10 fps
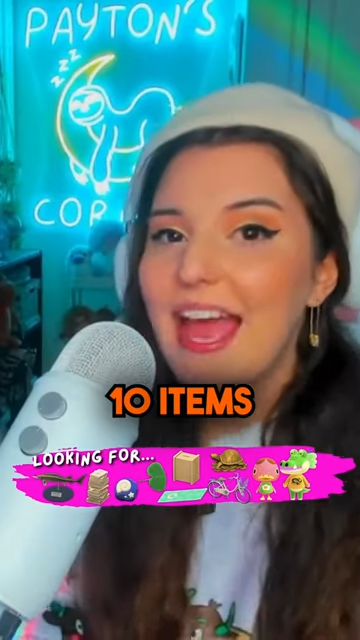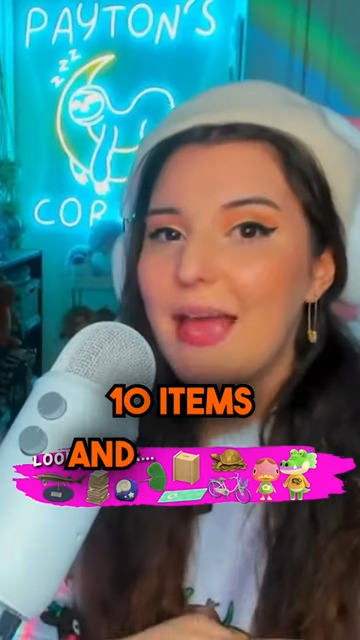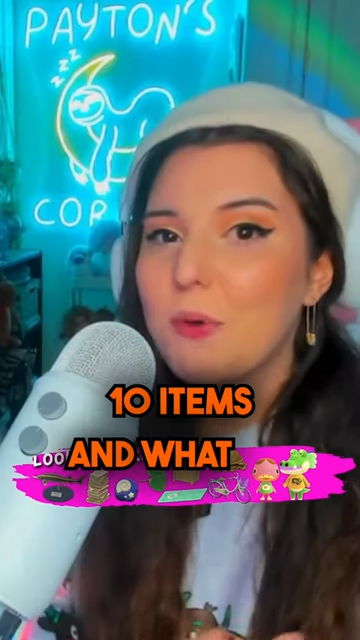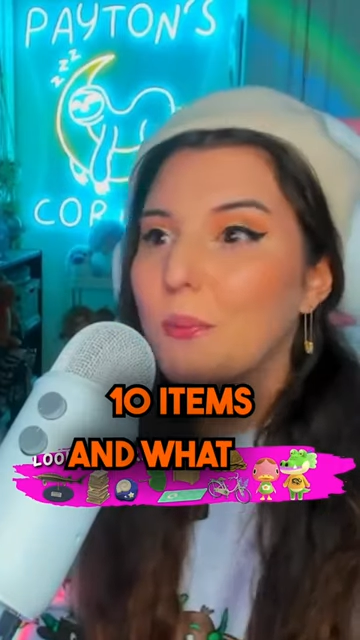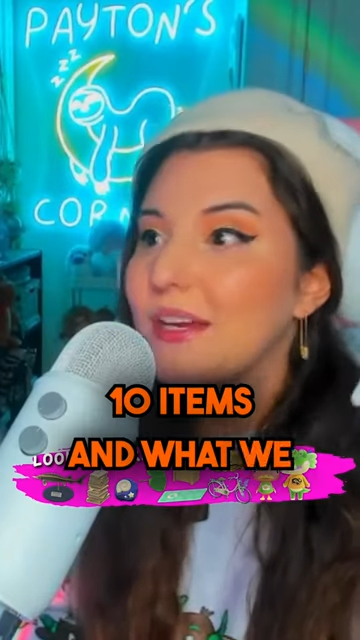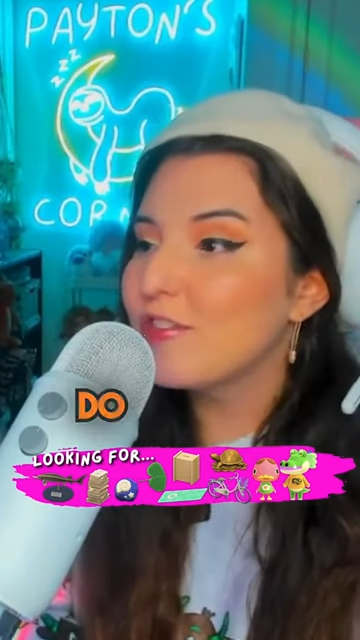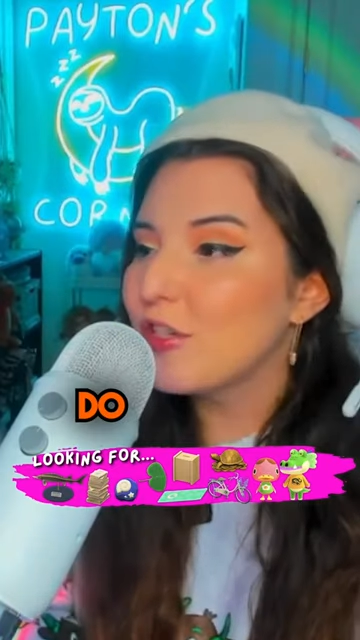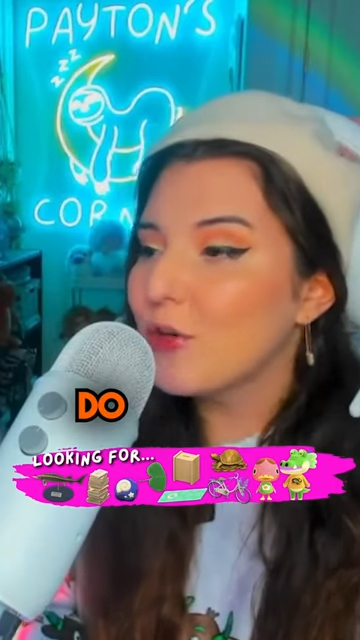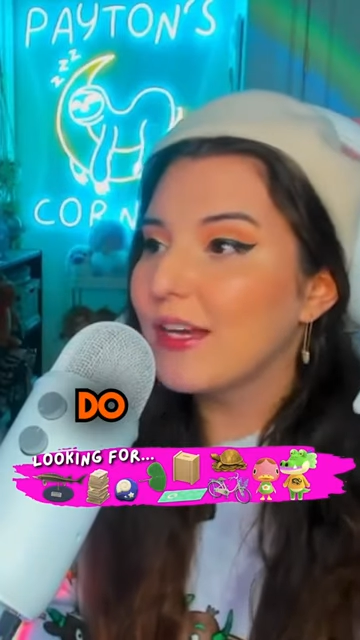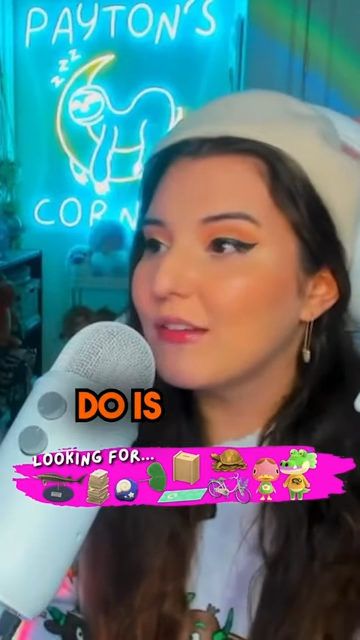And what we
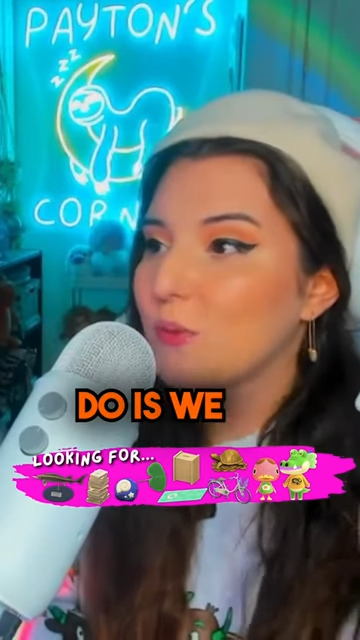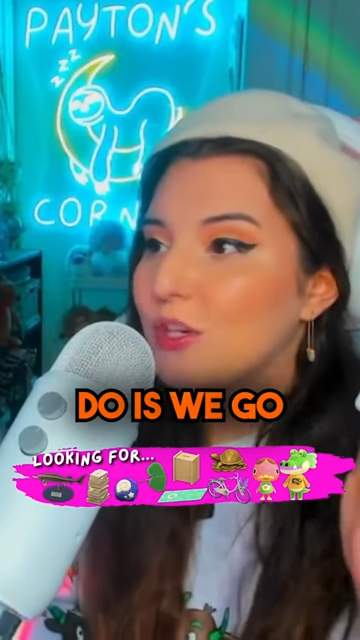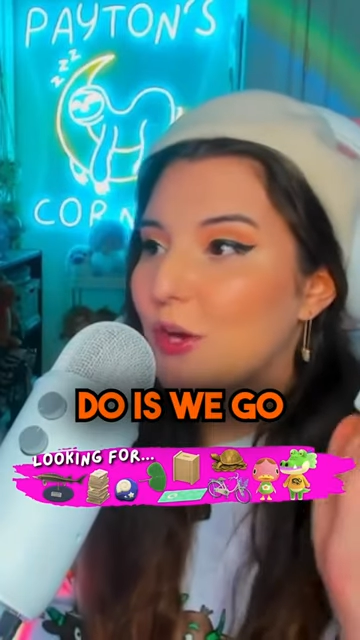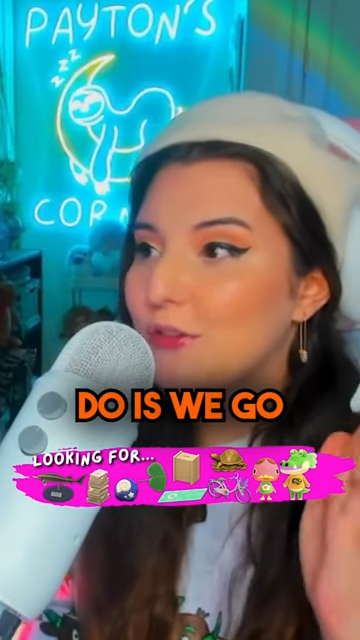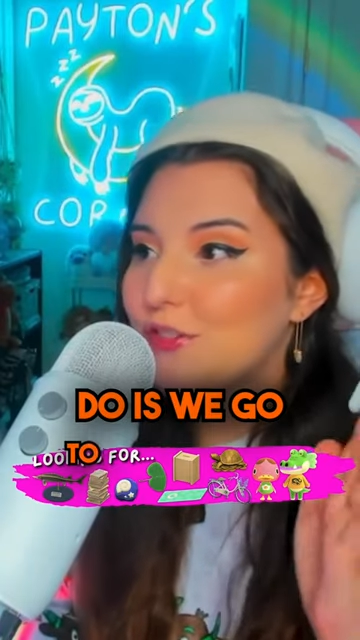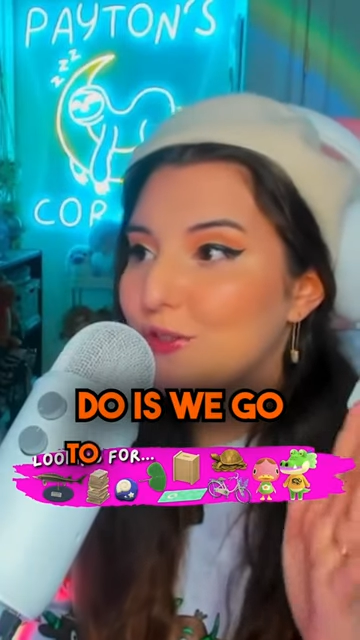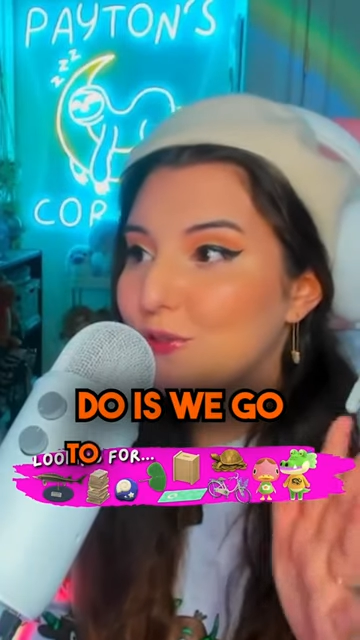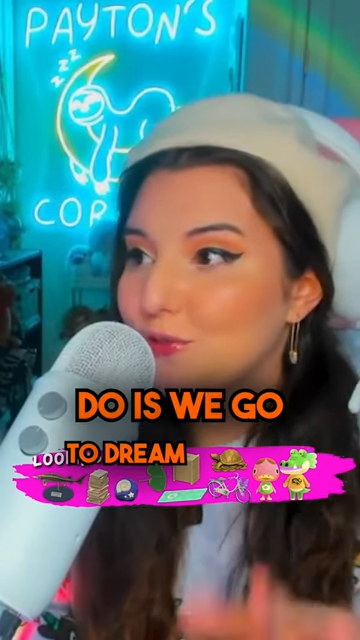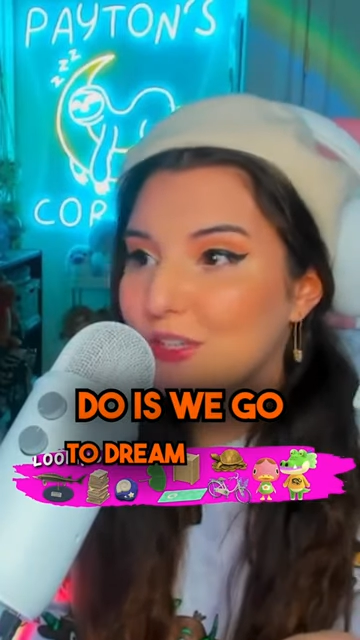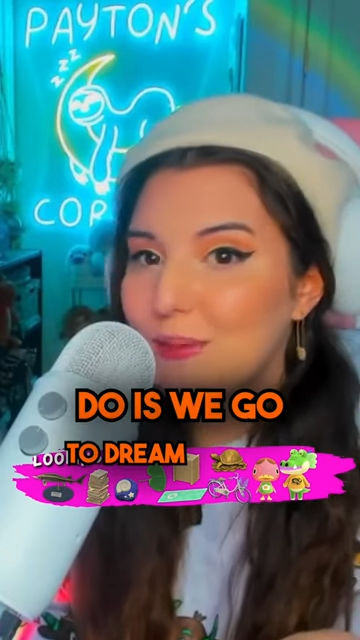do is we go to
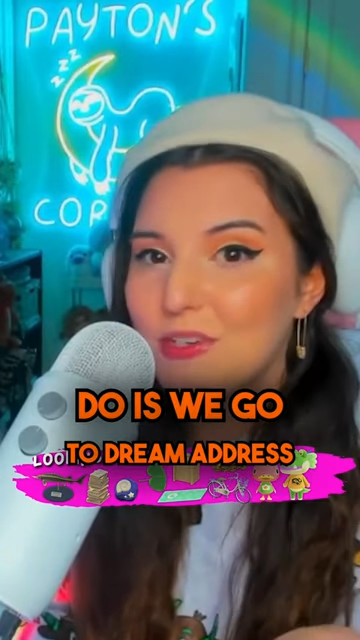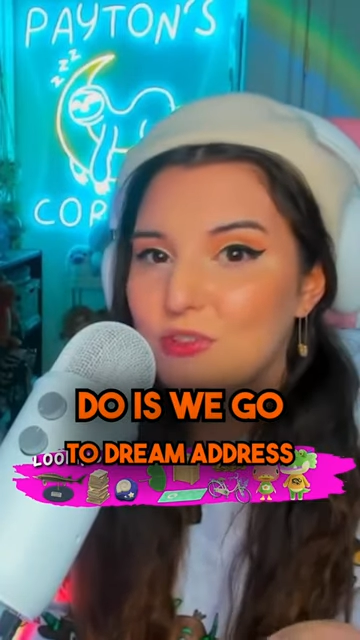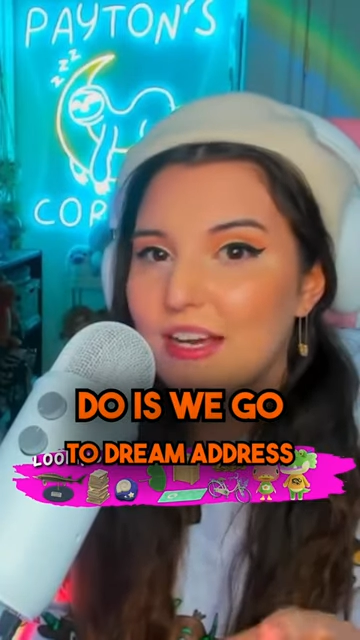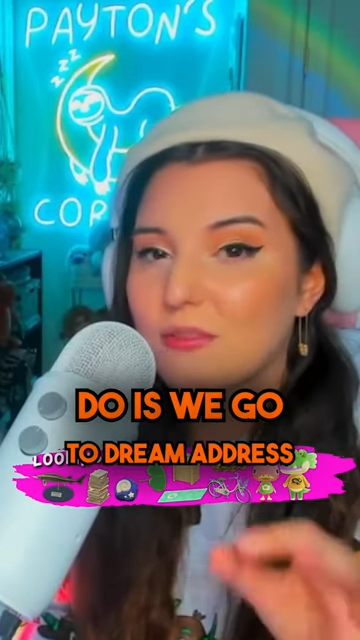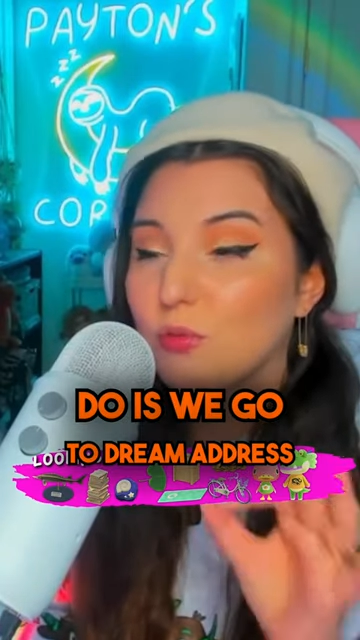dream address